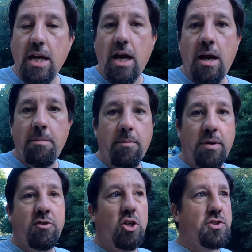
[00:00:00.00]

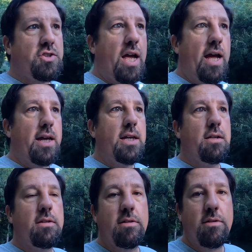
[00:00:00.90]
but I've got to say,
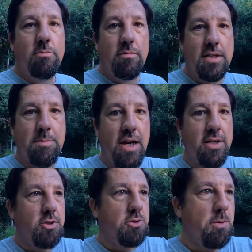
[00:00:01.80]
oh, here's my
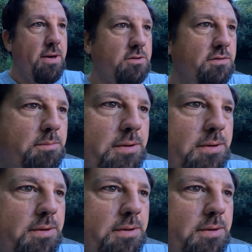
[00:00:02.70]
angel. She's come out of the